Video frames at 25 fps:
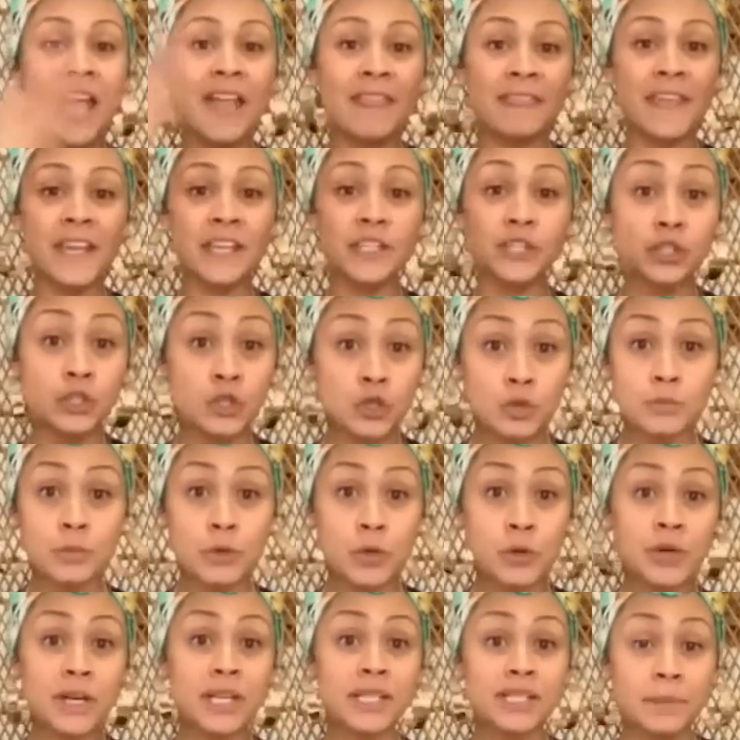This new
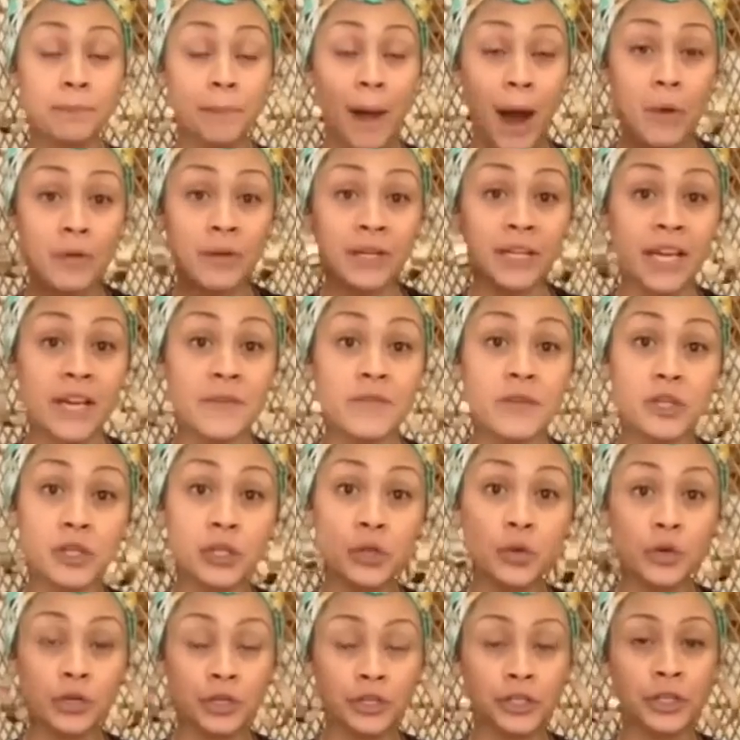moon is about giving
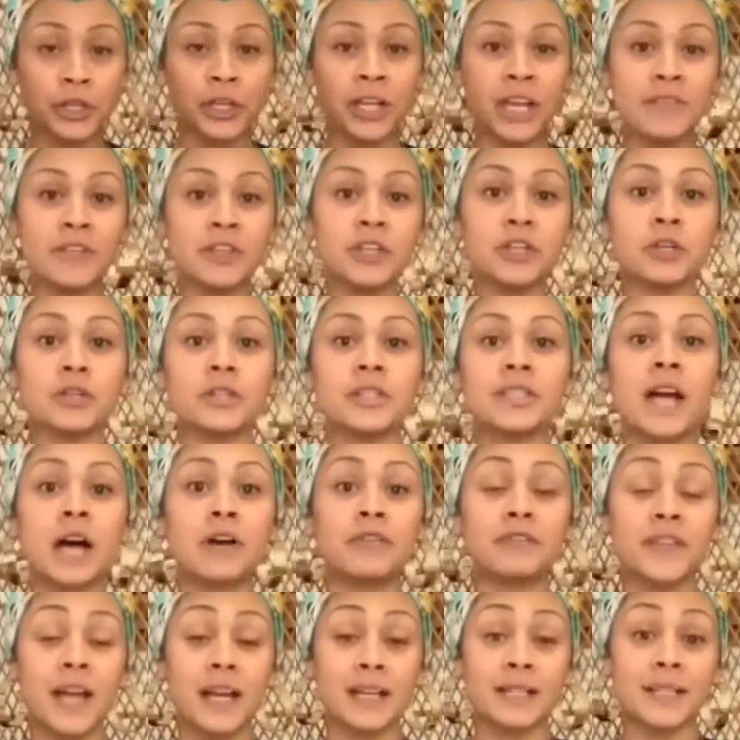
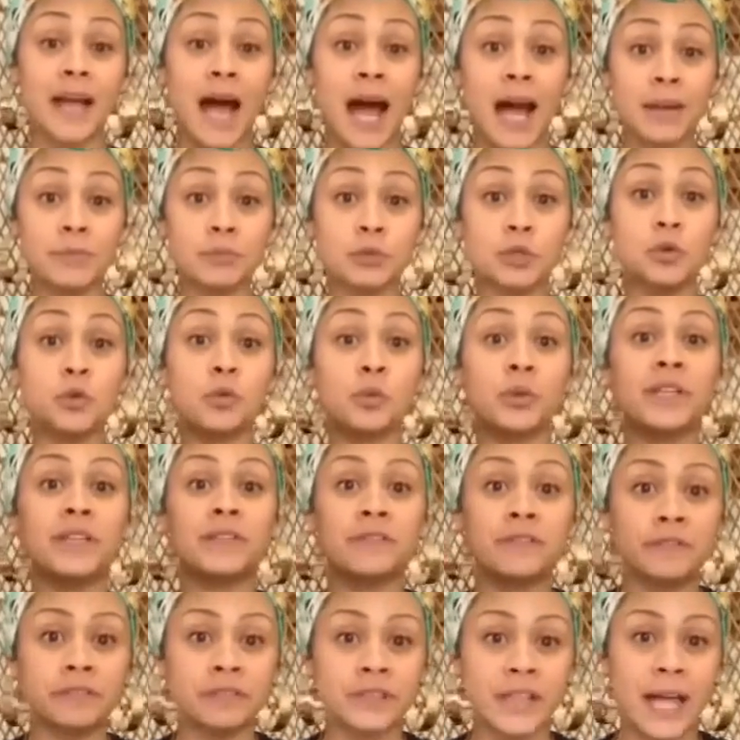yourself that time to
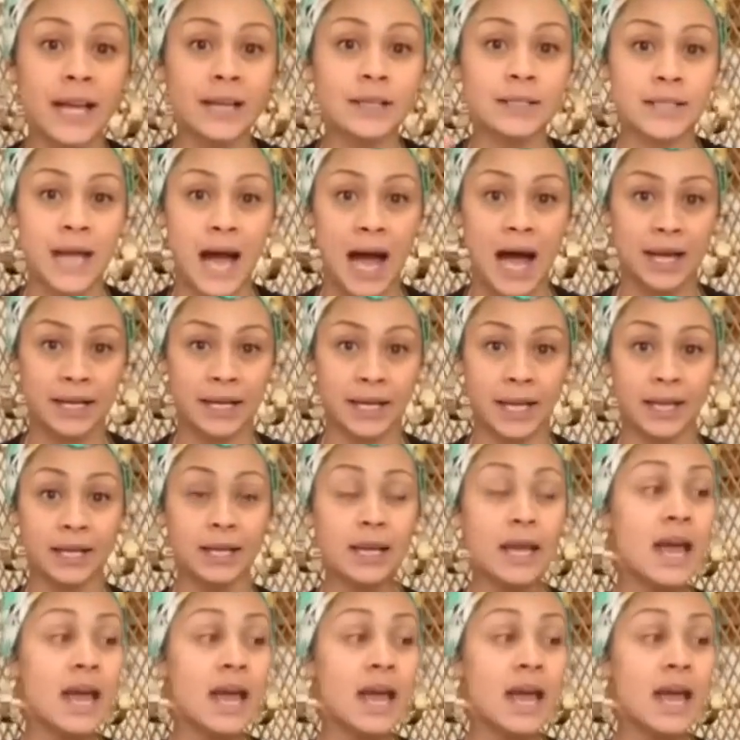reflect on it.